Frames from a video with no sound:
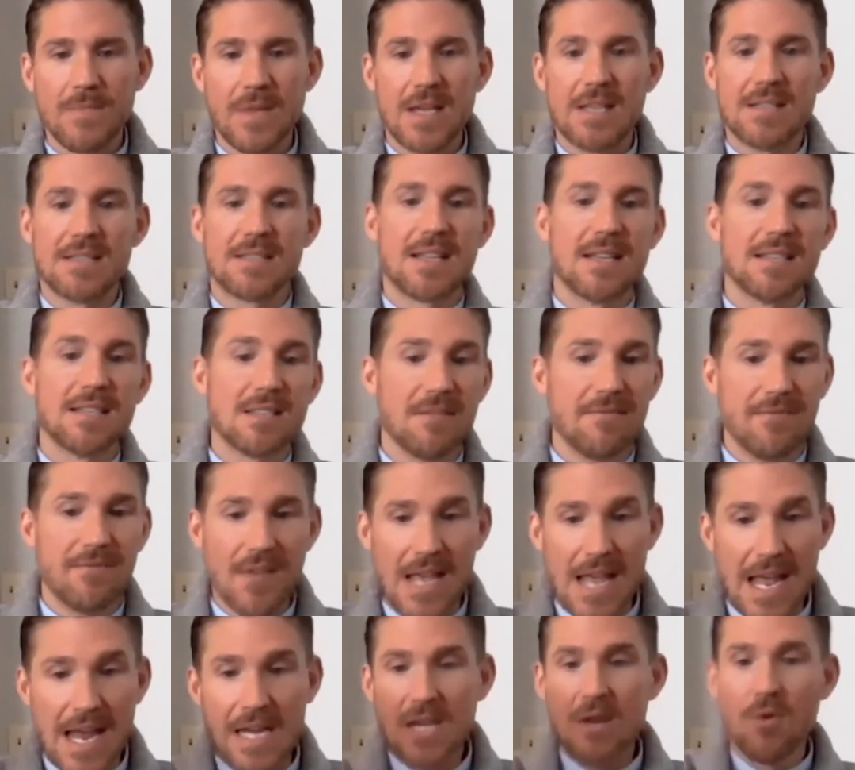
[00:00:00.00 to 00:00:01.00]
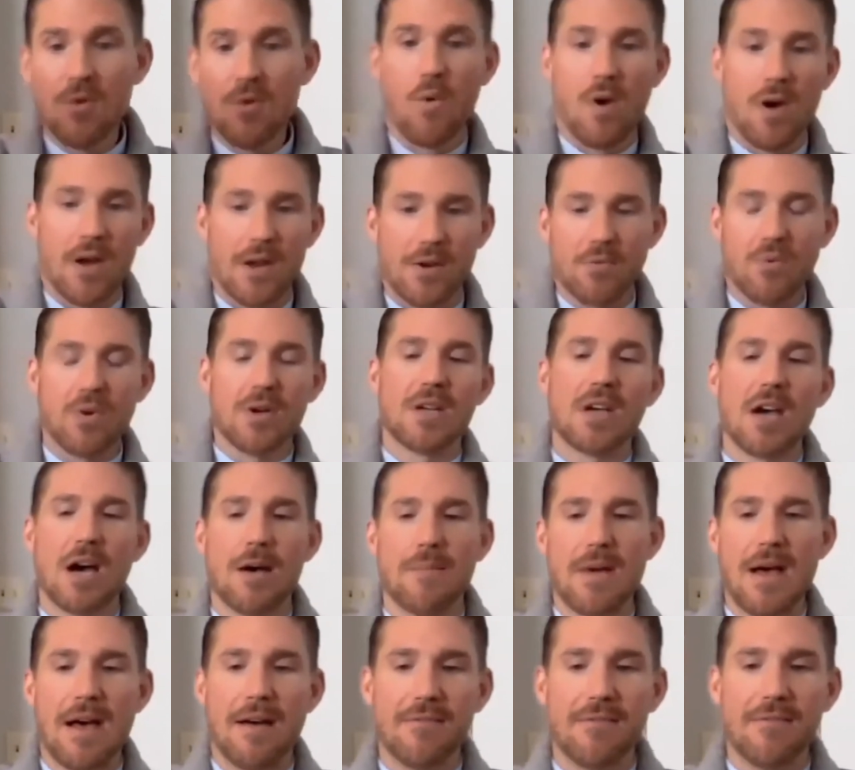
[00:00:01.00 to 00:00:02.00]
and says, If anyone would
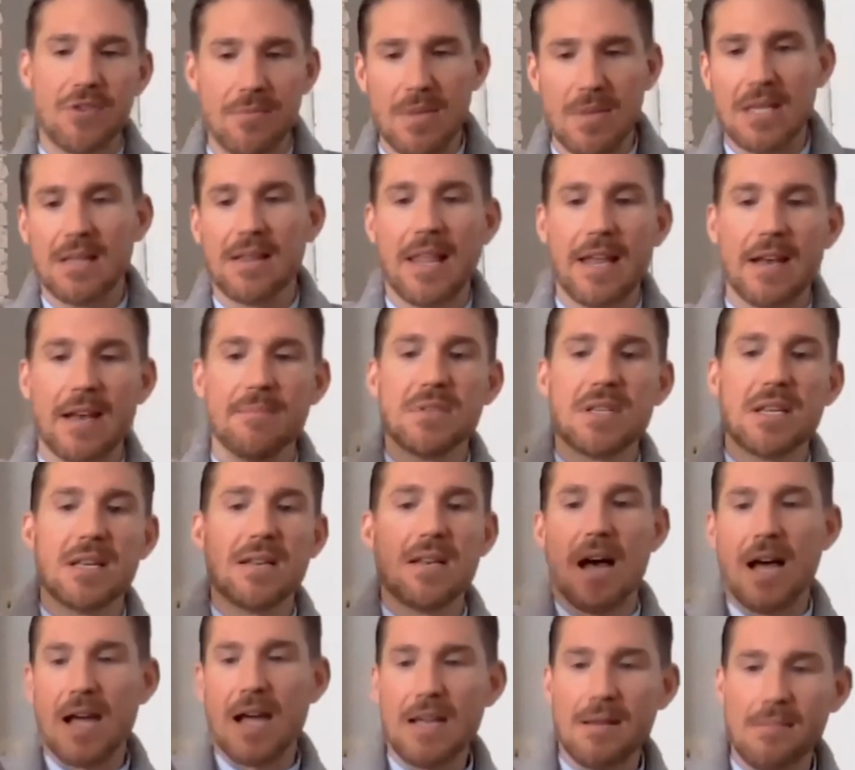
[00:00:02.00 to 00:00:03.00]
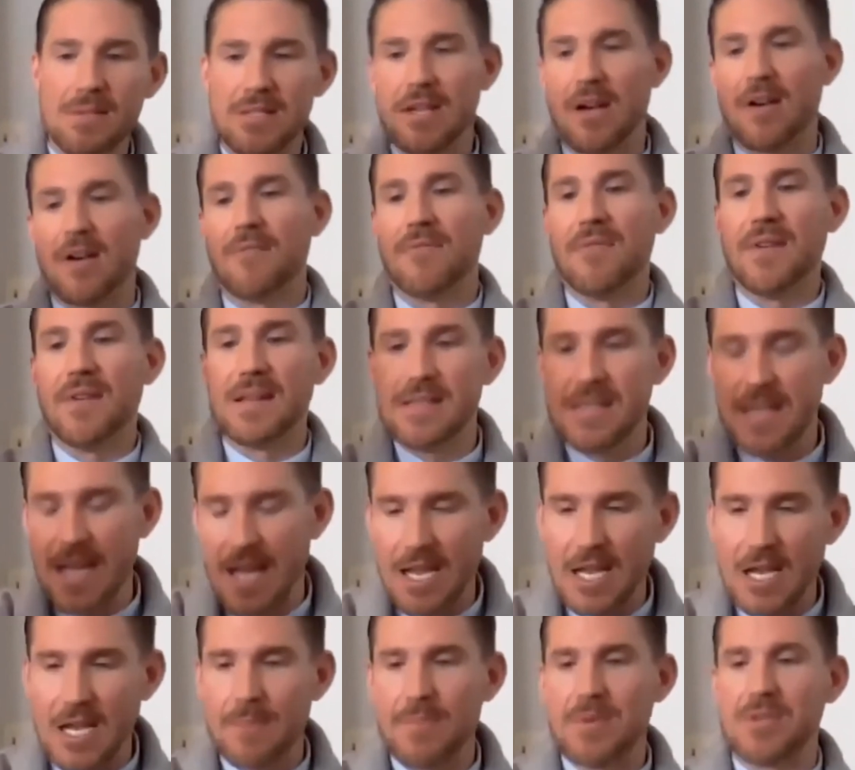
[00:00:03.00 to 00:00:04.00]
come after me, let him deny himself and
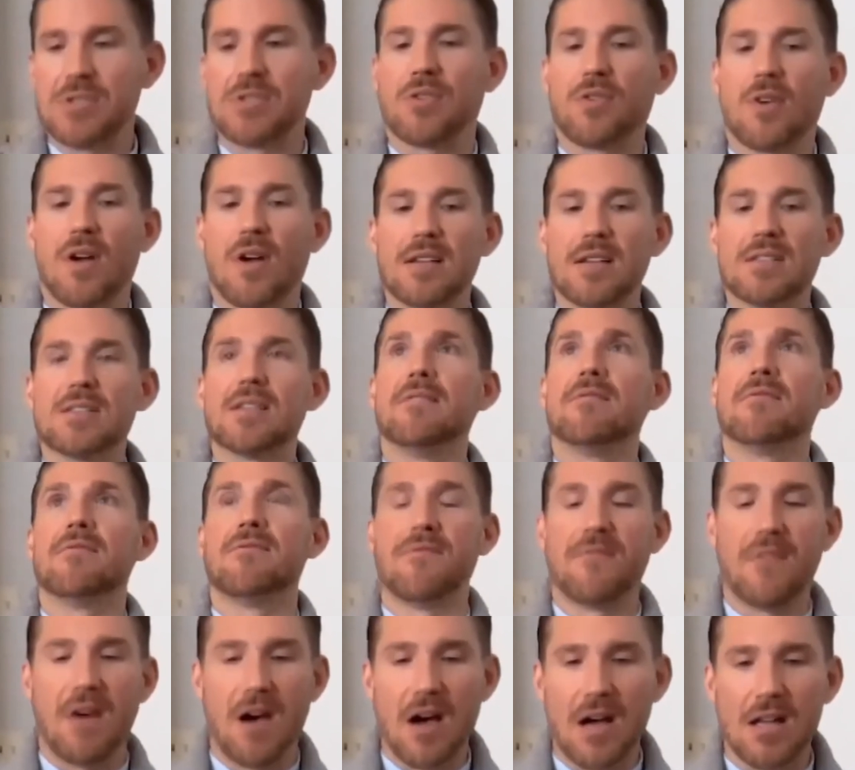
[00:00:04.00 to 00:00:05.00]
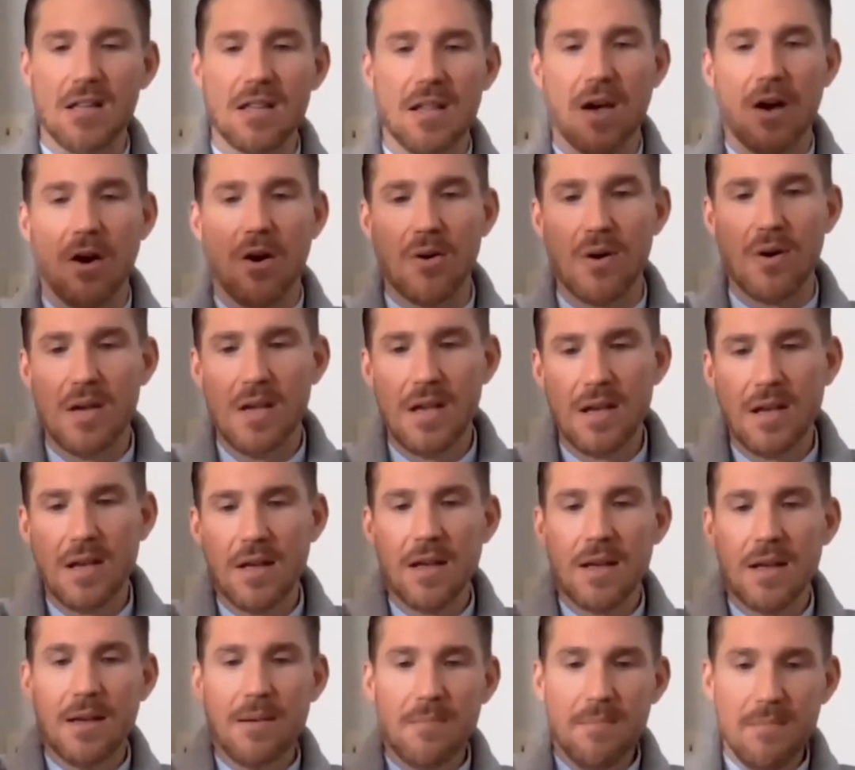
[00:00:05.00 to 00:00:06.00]
take up his cross and follow
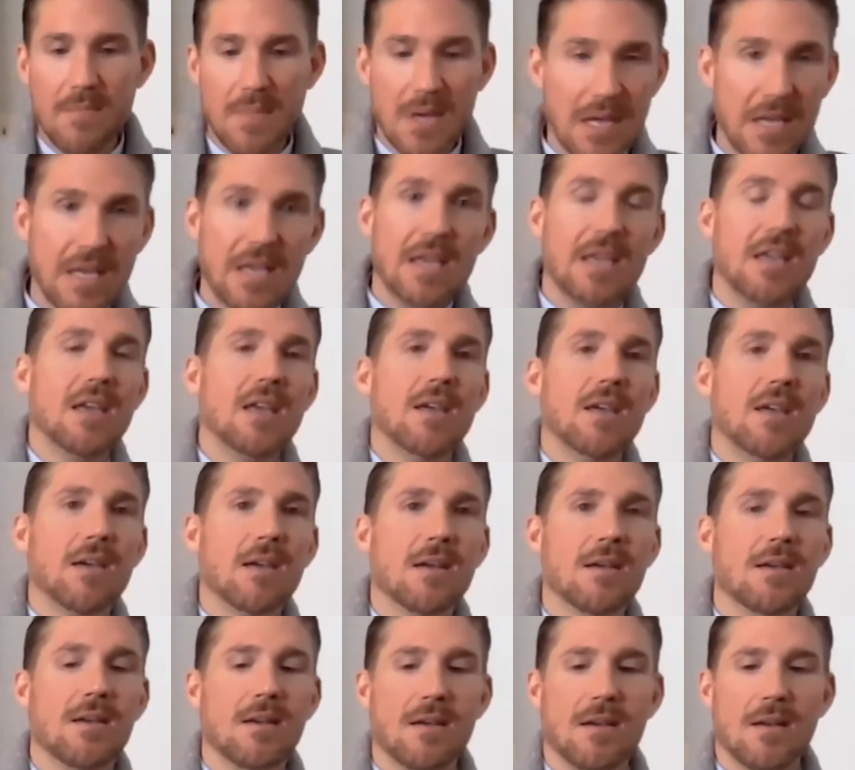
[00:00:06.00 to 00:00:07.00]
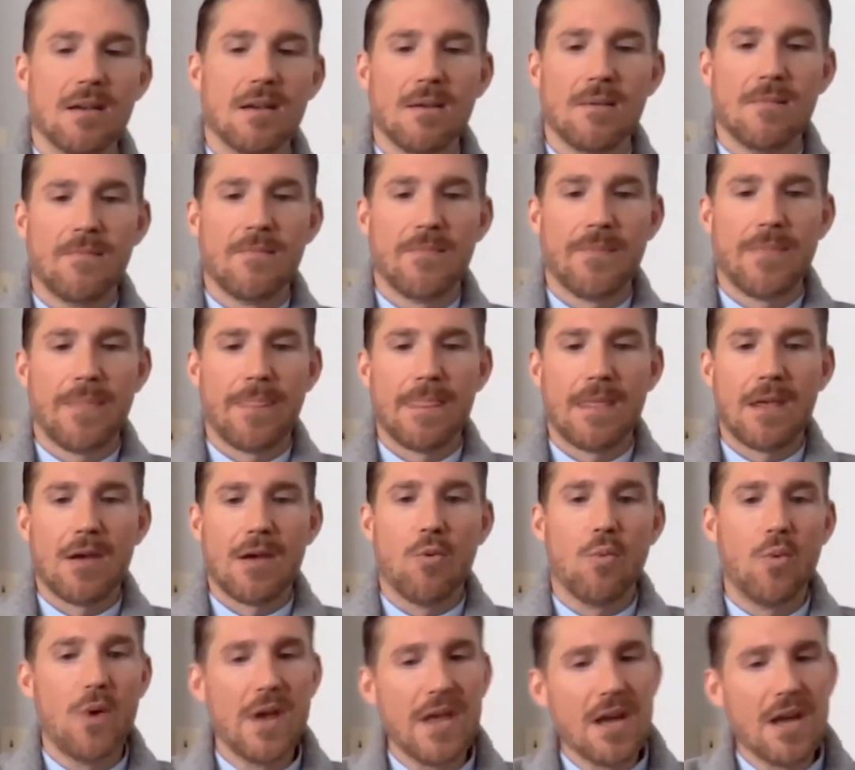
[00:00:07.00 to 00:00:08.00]
me
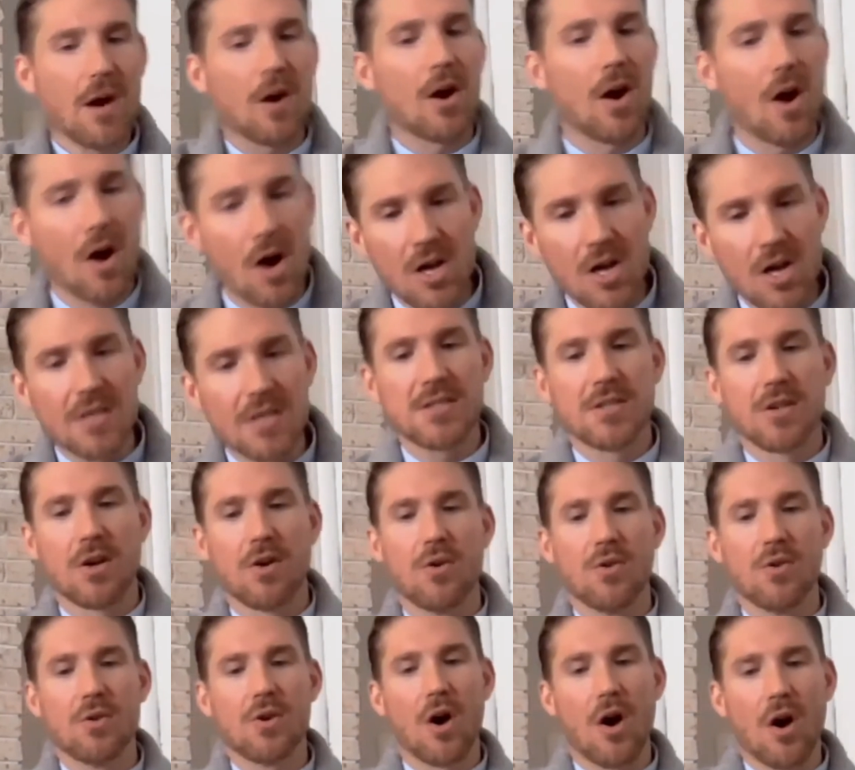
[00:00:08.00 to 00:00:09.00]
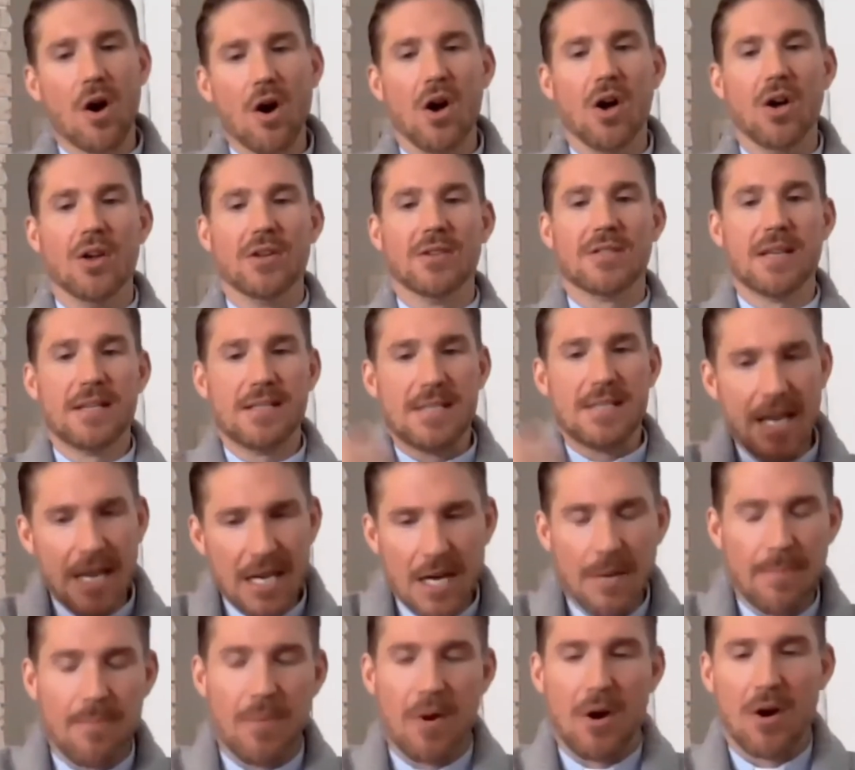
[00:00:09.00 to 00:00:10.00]
we are also called to
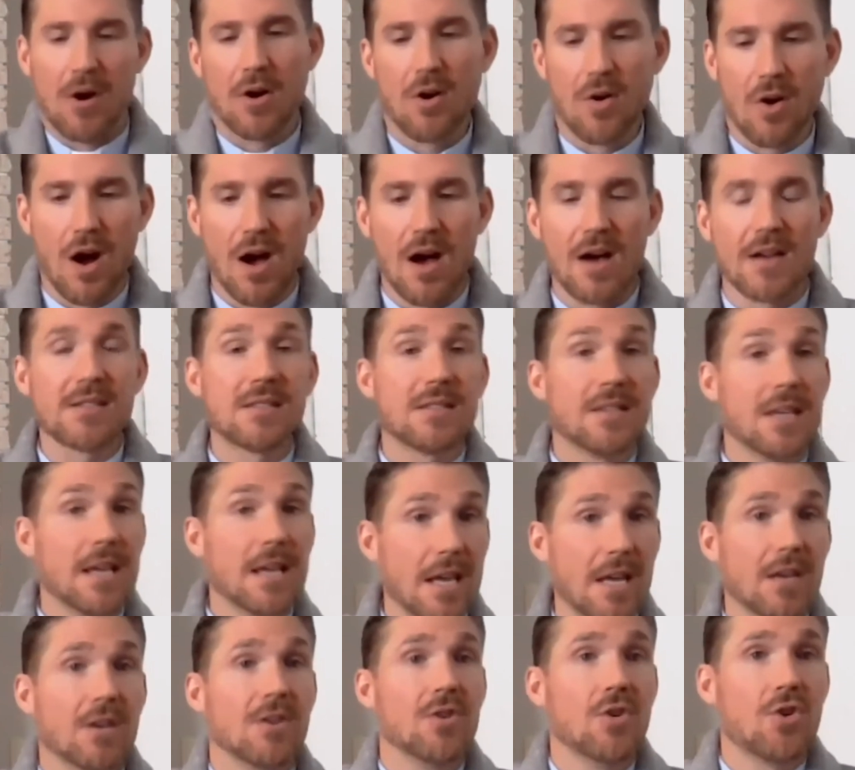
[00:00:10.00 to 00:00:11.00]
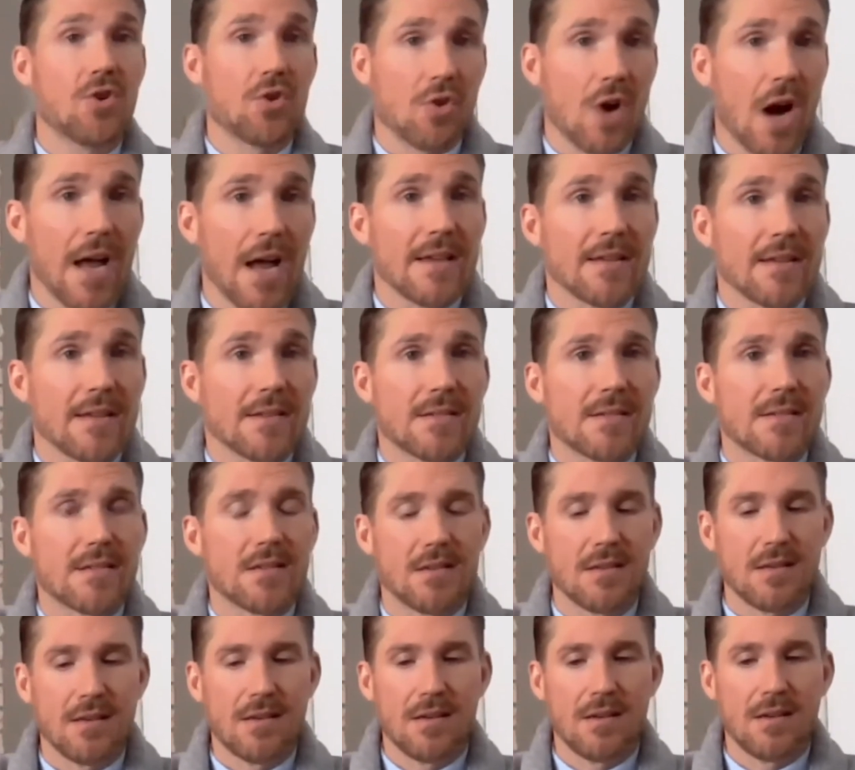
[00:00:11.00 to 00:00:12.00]
take up our cross in
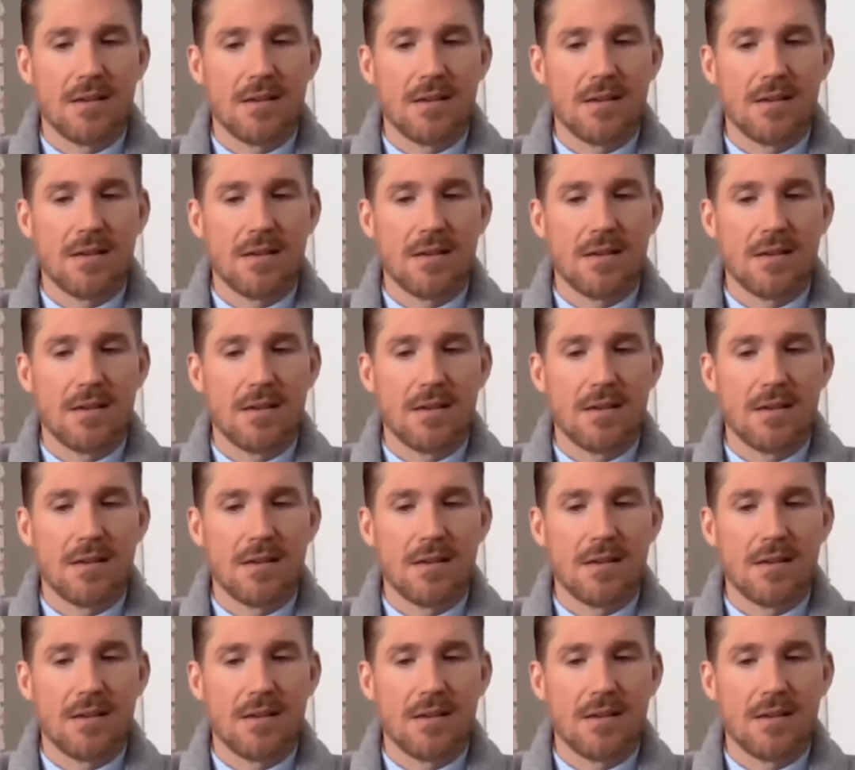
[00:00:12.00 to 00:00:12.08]
Christ.